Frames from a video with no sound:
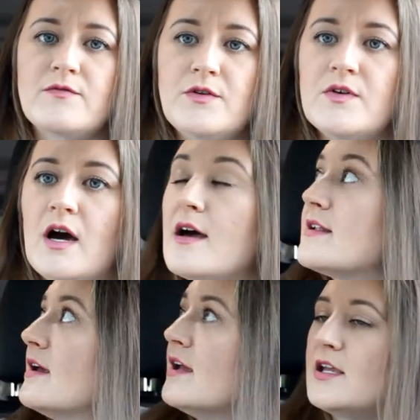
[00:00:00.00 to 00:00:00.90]
If you've
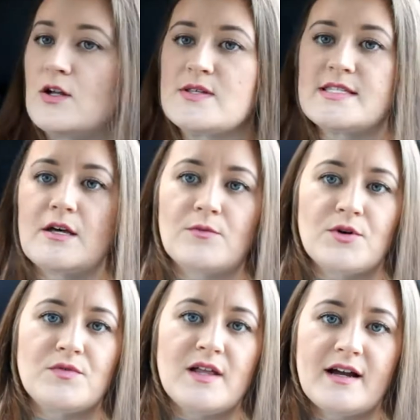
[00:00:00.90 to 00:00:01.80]
got, you know, a
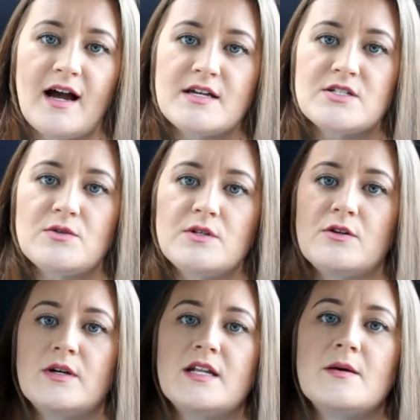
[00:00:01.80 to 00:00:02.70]
sunroof like I do, you
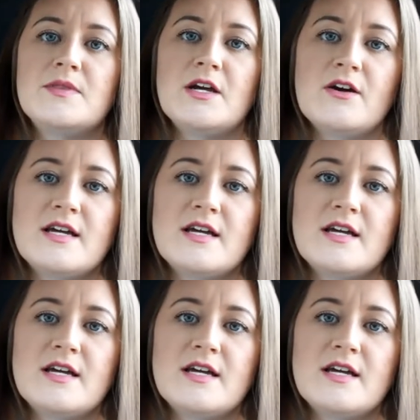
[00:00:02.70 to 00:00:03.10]
know, get up there